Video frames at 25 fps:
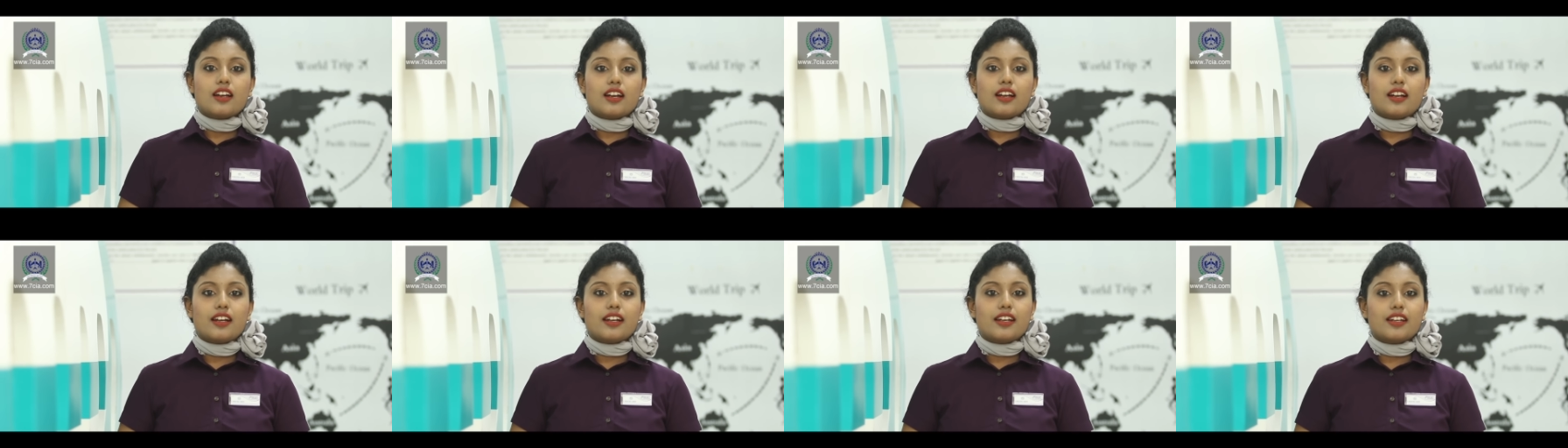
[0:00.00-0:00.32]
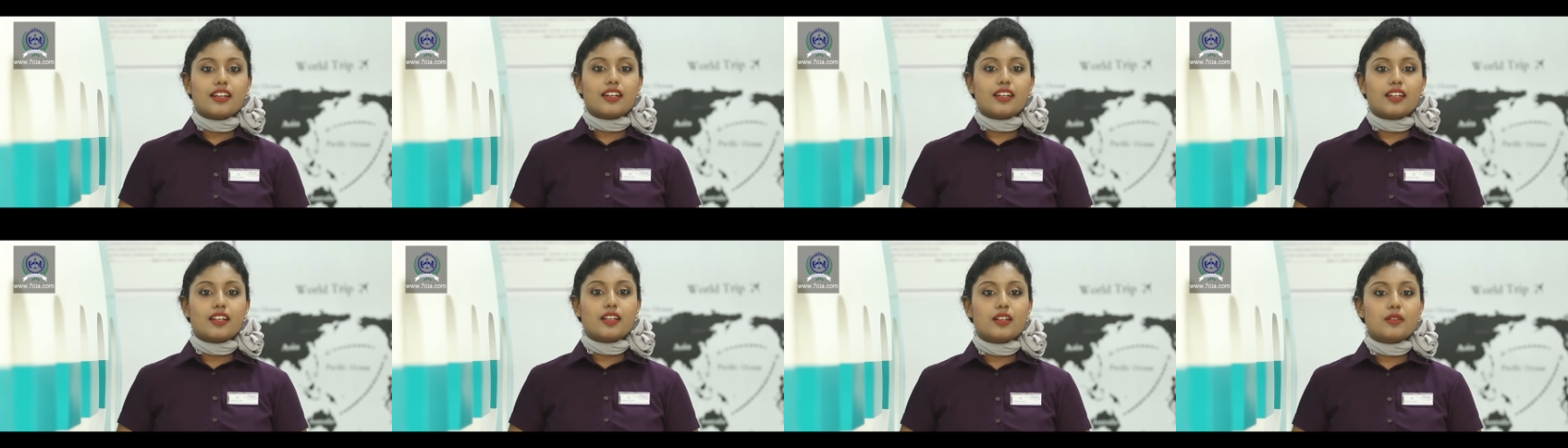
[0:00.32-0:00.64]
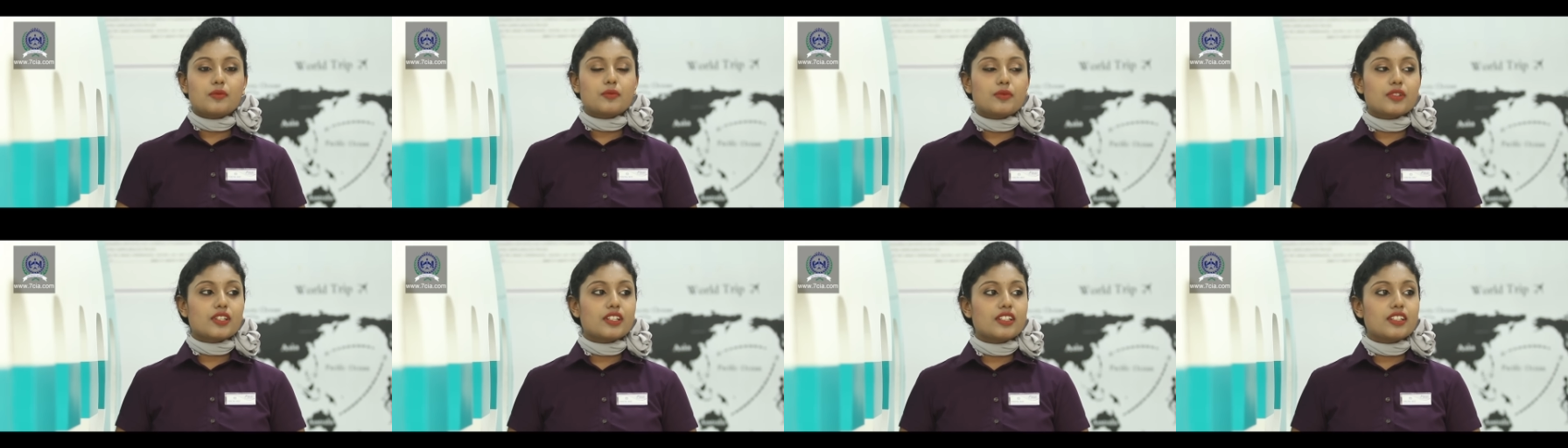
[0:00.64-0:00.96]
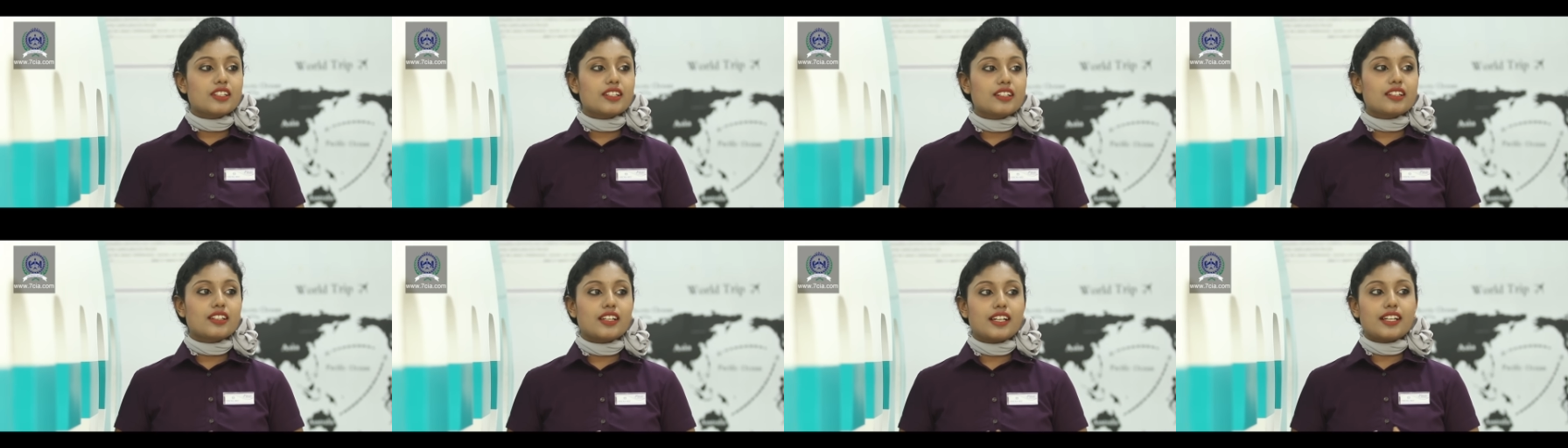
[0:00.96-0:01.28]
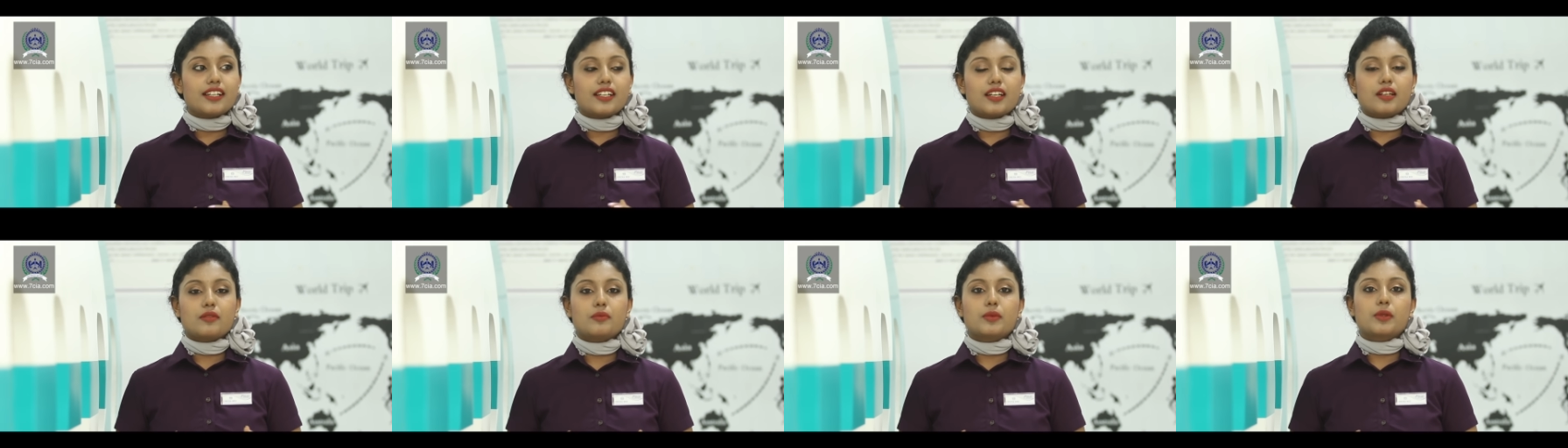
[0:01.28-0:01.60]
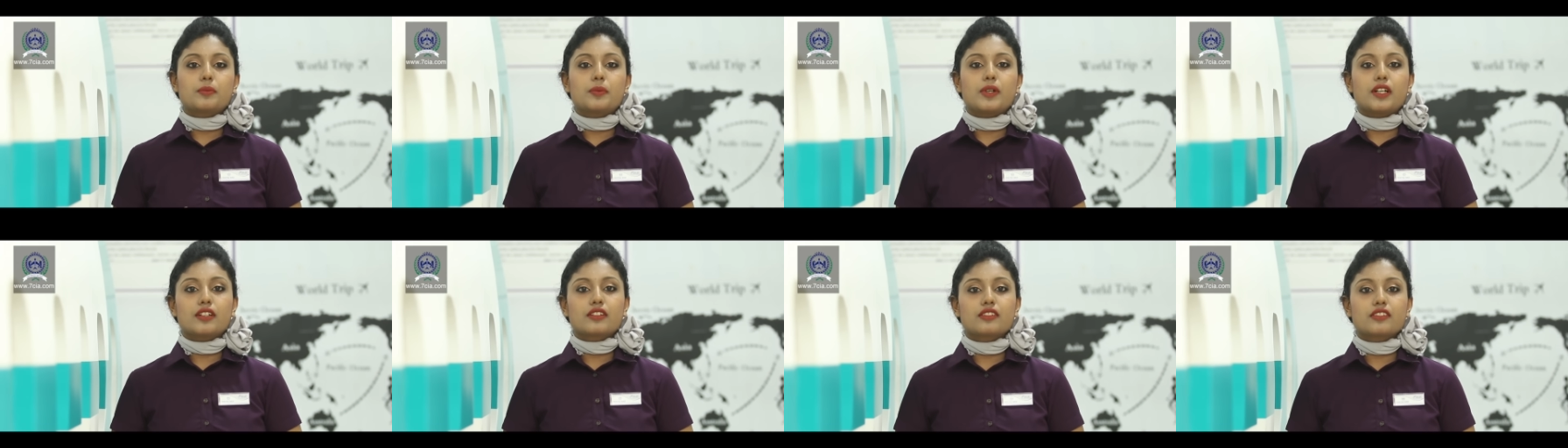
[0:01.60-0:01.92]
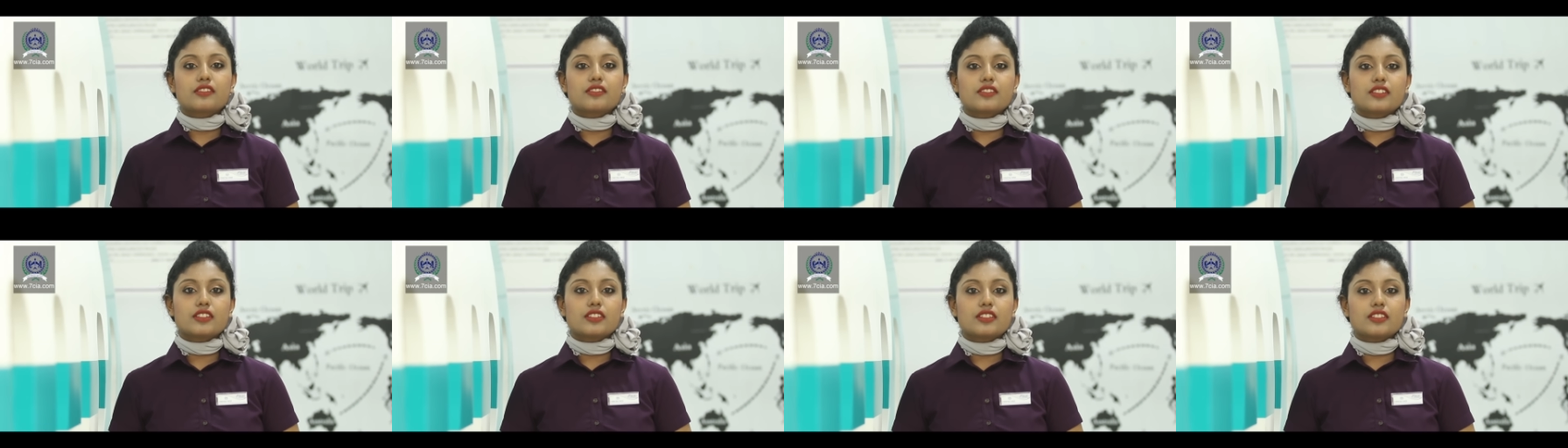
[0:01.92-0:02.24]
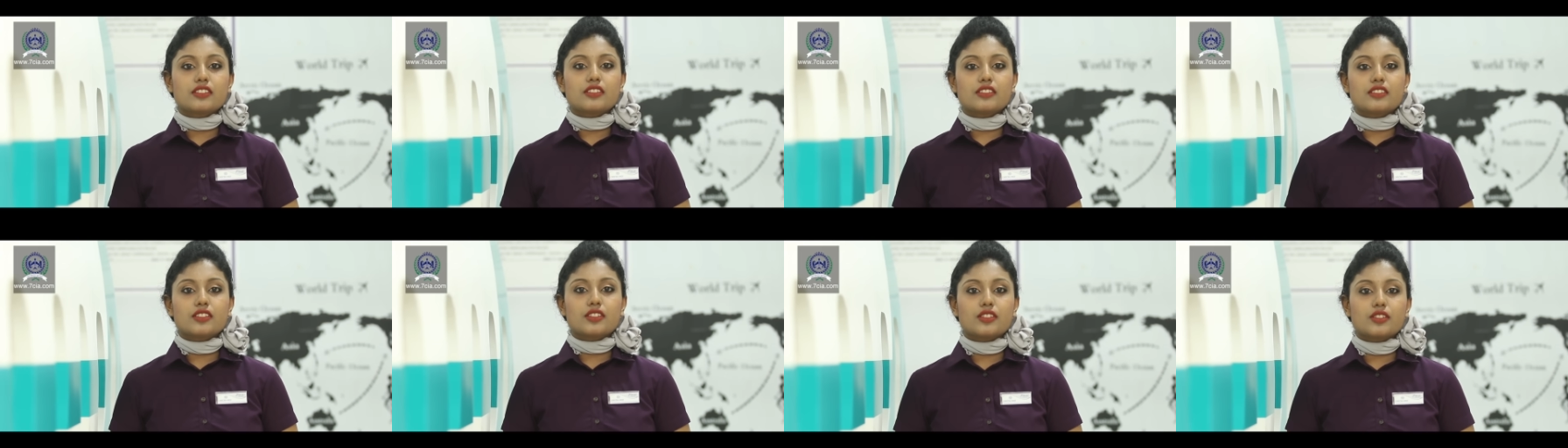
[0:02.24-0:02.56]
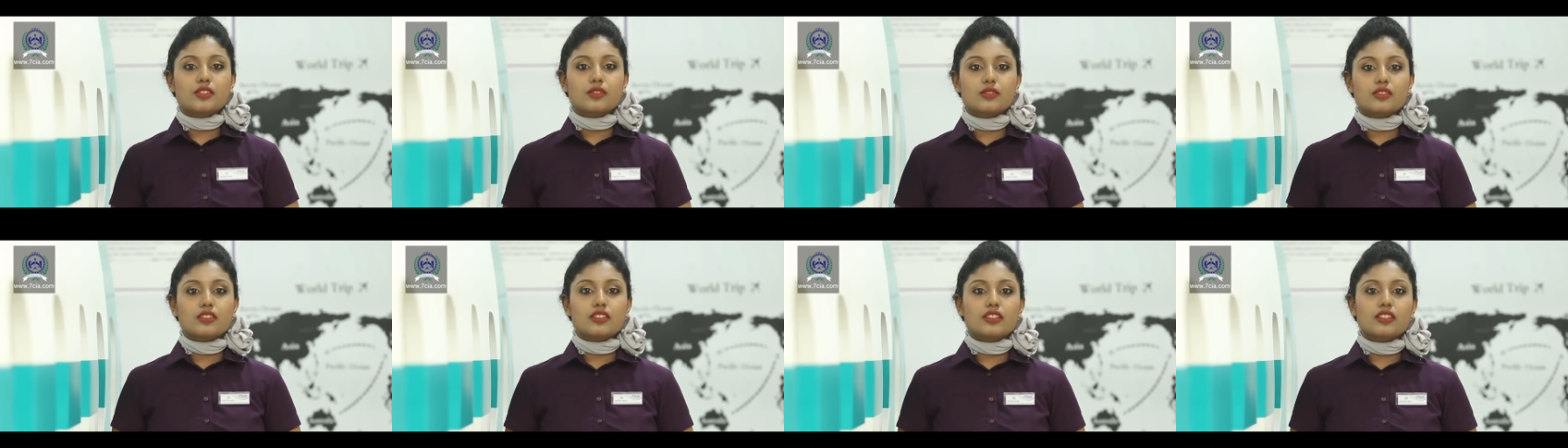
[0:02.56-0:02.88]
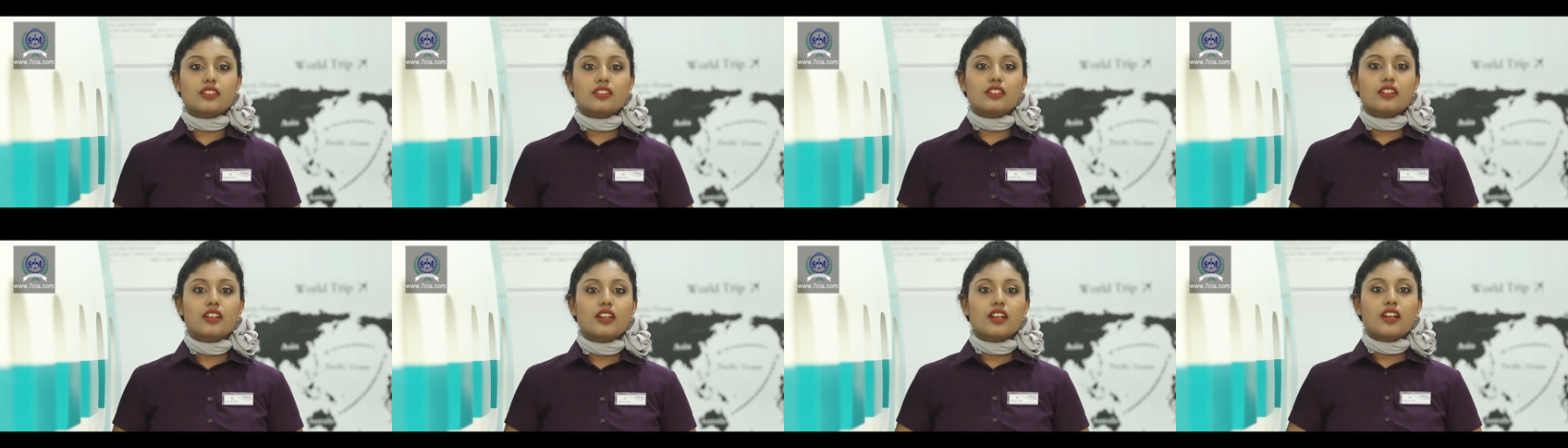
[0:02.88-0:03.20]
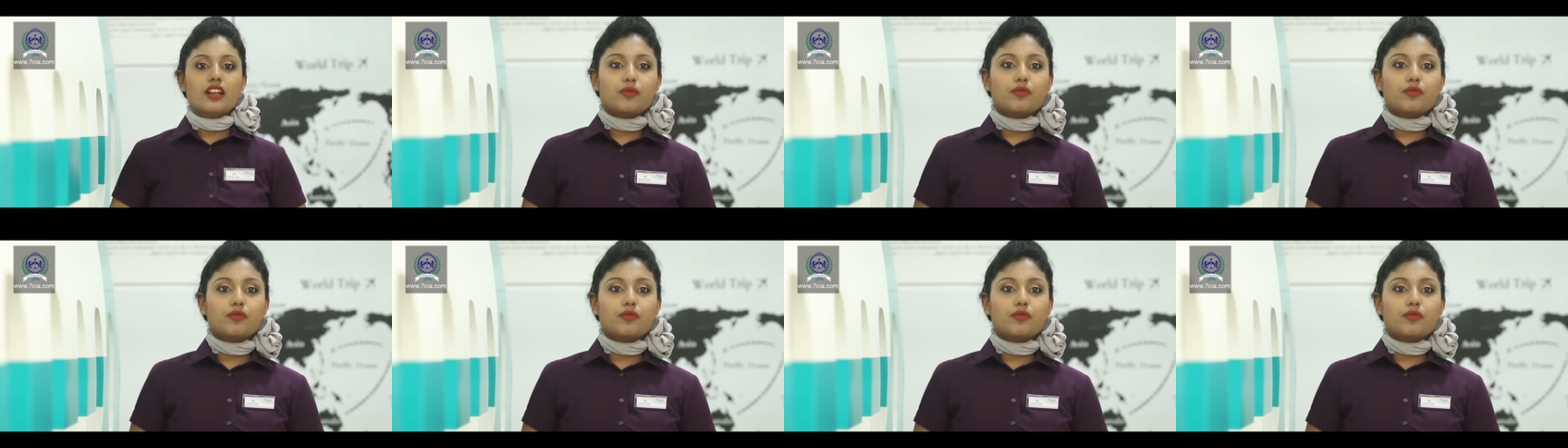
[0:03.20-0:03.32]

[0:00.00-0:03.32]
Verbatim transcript: I am really glad I am a part of this institution.